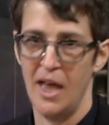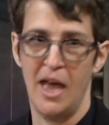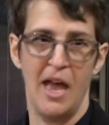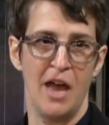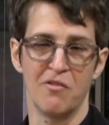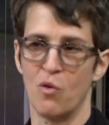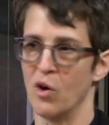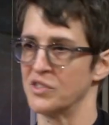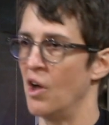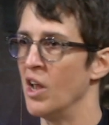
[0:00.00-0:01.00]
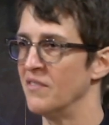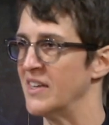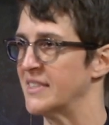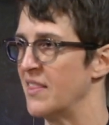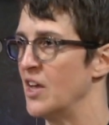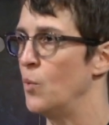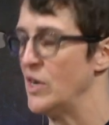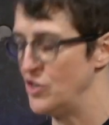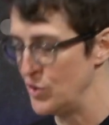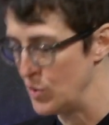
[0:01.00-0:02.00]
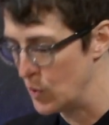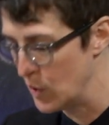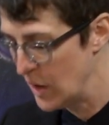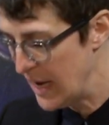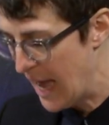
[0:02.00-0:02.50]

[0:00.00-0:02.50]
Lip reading: And of course, all of us, I think we do